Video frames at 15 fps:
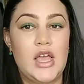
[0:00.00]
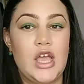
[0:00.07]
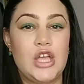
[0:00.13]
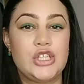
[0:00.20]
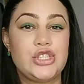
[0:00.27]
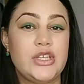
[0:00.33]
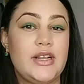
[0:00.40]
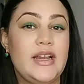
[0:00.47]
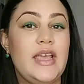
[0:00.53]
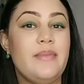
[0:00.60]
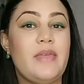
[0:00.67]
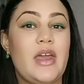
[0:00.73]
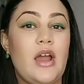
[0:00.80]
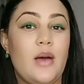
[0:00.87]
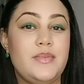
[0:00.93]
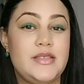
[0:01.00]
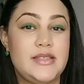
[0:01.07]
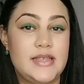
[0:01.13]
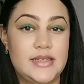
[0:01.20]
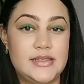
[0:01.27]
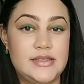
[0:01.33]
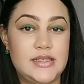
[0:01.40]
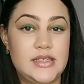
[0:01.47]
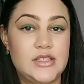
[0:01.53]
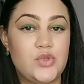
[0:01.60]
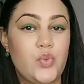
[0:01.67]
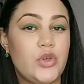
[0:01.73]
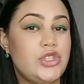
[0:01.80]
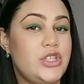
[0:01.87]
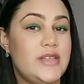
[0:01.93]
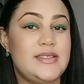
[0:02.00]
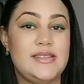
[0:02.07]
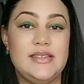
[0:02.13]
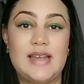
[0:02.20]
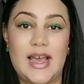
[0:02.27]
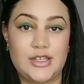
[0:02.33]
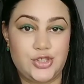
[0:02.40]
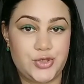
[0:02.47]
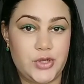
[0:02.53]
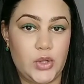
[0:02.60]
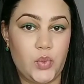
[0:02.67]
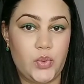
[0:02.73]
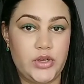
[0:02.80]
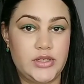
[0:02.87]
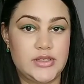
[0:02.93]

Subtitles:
She claimed that obscenities were just natural words,